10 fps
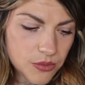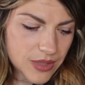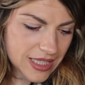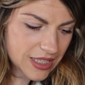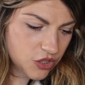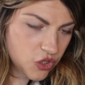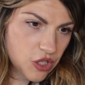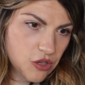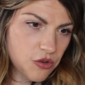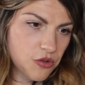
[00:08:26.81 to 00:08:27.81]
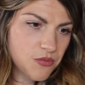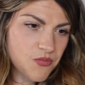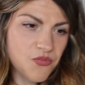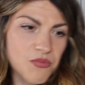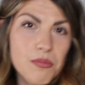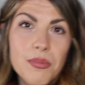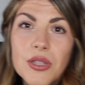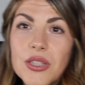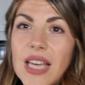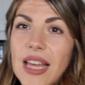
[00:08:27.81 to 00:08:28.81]
we need to put
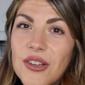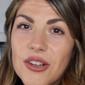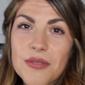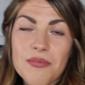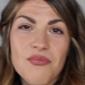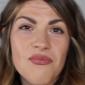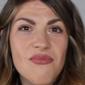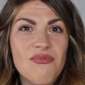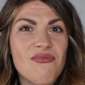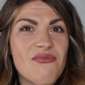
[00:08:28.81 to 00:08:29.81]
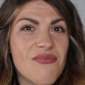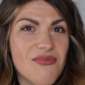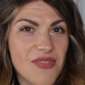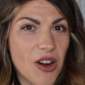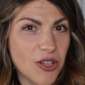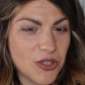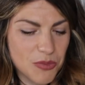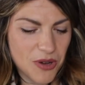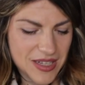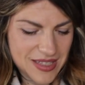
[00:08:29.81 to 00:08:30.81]
together our
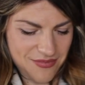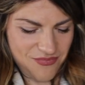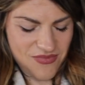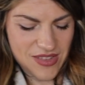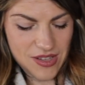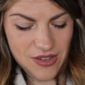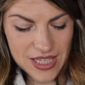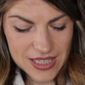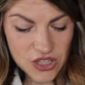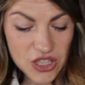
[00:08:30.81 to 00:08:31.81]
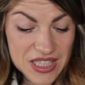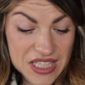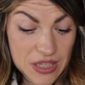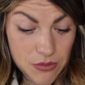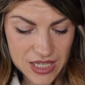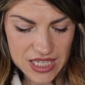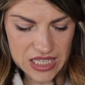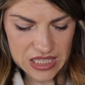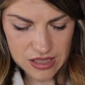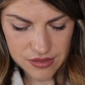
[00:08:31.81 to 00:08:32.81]
surprise. So let's just see what it
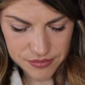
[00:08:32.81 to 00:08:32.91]
is.